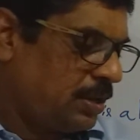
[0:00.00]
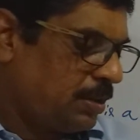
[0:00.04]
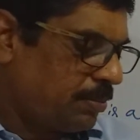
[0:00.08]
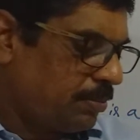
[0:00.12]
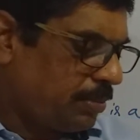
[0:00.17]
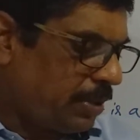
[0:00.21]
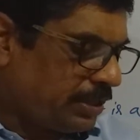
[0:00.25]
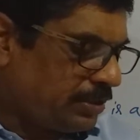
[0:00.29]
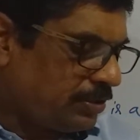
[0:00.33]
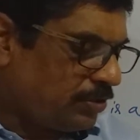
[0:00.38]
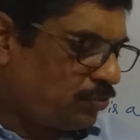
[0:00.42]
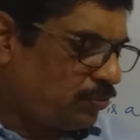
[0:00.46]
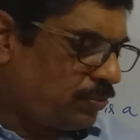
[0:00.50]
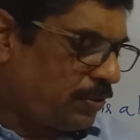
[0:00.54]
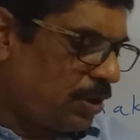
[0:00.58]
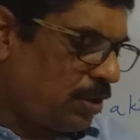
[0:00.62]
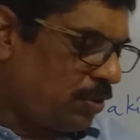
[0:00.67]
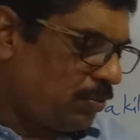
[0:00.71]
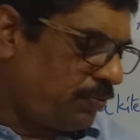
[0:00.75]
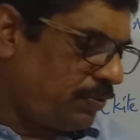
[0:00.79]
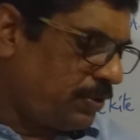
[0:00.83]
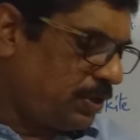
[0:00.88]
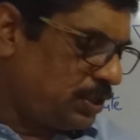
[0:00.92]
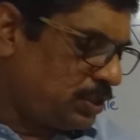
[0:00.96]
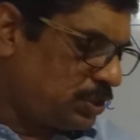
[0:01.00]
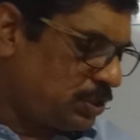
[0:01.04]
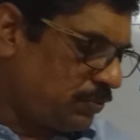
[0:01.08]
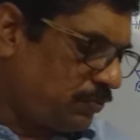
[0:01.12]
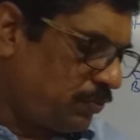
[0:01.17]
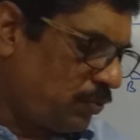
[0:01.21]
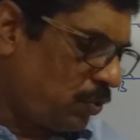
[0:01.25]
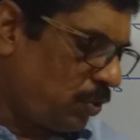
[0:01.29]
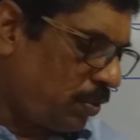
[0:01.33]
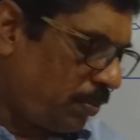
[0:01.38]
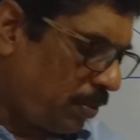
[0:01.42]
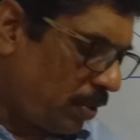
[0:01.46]
By this we have finished
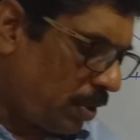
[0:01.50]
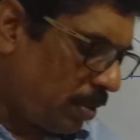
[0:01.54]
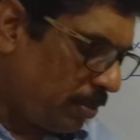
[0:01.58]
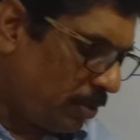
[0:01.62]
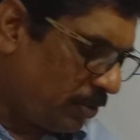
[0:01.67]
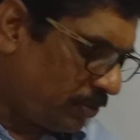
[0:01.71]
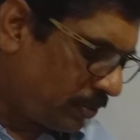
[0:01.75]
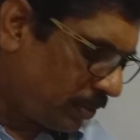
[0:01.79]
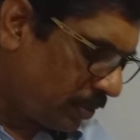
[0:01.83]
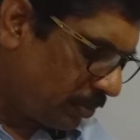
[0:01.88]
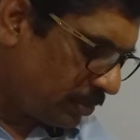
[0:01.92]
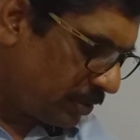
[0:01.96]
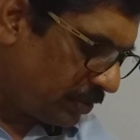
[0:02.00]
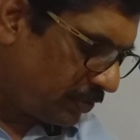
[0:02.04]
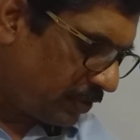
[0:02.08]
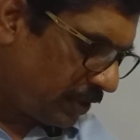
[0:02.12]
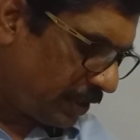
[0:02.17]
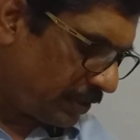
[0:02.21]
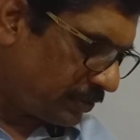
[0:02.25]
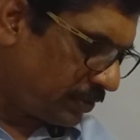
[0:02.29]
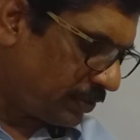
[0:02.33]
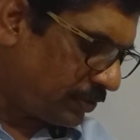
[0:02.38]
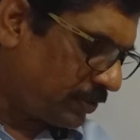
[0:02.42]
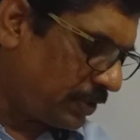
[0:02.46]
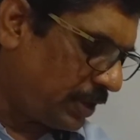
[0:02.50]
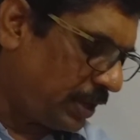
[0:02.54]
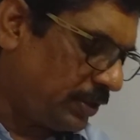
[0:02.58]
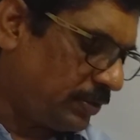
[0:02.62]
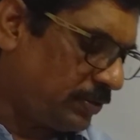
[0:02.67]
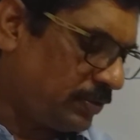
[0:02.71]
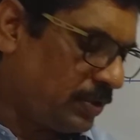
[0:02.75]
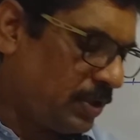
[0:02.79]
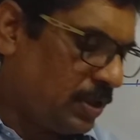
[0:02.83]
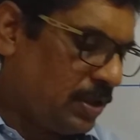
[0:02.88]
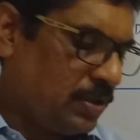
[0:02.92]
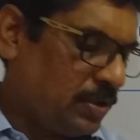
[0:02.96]
4 problems from this
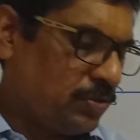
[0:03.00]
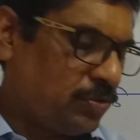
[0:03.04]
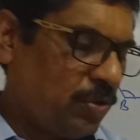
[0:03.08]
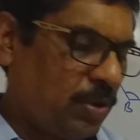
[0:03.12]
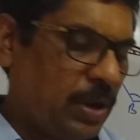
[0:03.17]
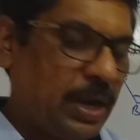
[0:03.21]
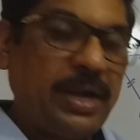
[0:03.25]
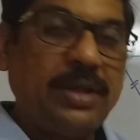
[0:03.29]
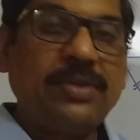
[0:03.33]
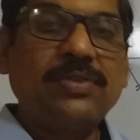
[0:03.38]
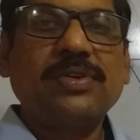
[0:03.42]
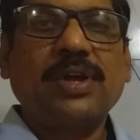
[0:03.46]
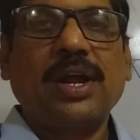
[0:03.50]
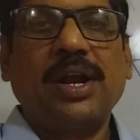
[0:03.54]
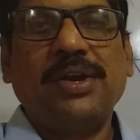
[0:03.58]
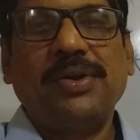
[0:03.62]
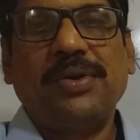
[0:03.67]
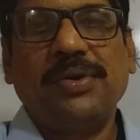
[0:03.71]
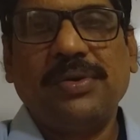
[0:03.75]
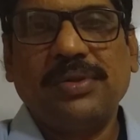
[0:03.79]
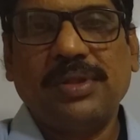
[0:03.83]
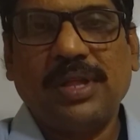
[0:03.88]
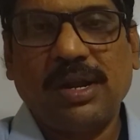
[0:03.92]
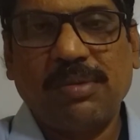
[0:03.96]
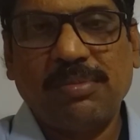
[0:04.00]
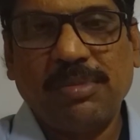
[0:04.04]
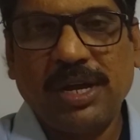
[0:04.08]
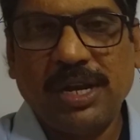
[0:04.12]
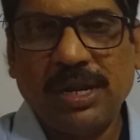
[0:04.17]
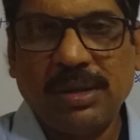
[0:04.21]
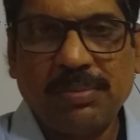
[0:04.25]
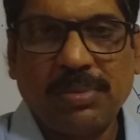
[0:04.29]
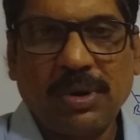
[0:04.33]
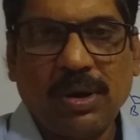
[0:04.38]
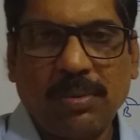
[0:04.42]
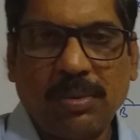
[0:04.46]
exercise. So let us continue the
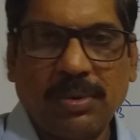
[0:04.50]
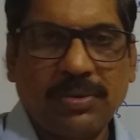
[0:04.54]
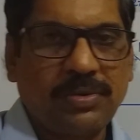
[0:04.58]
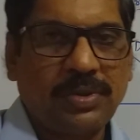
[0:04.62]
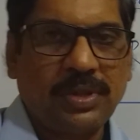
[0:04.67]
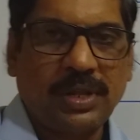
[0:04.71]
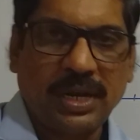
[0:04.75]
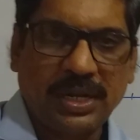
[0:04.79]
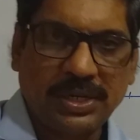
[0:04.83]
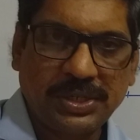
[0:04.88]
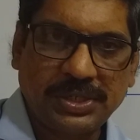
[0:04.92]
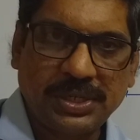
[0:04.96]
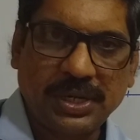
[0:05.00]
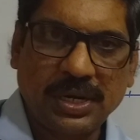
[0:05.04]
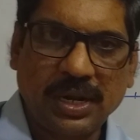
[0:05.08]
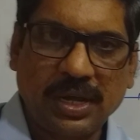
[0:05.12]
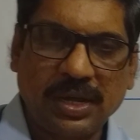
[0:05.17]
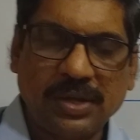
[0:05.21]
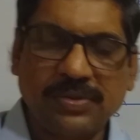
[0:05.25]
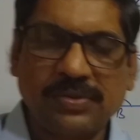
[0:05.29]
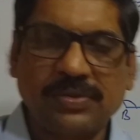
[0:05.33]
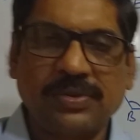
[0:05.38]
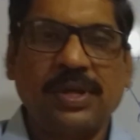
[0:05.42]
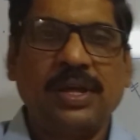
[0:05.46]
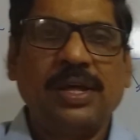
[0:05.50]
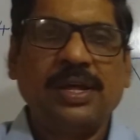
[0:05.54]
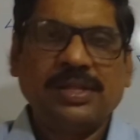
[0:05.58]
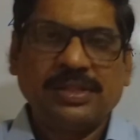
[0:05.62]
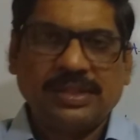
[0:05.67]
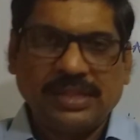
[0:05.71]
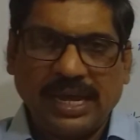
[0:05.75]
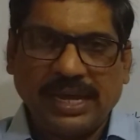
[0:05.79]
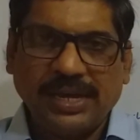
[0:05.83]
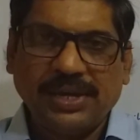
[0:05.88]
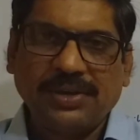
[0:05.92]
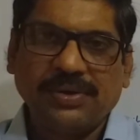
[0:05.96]
remaining problems in the next class.
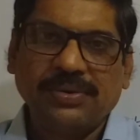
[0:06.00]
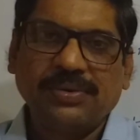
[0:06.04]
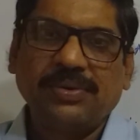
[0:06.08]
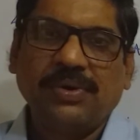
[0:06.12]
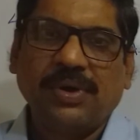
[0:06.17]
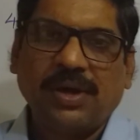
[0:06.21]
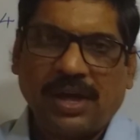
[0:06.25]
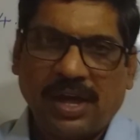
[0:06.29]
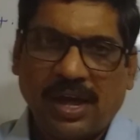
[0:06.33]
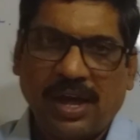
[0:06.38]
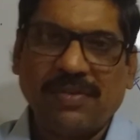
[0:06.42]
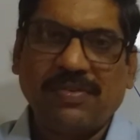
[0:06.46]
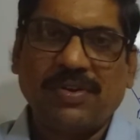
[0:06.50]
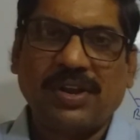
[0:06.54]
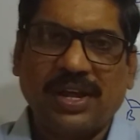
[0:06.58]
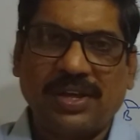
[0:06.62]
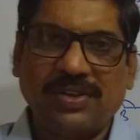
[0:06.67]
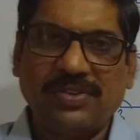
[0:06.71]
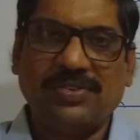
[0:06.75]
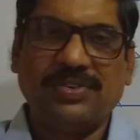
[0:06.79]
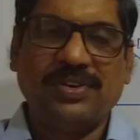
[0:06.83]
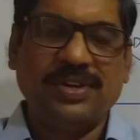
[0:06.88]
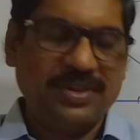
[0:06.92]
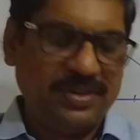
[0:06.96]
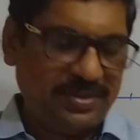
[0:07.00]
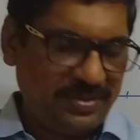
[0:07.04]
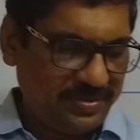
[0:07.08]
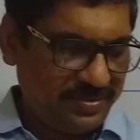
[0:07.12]
Thank you. Have a nice day.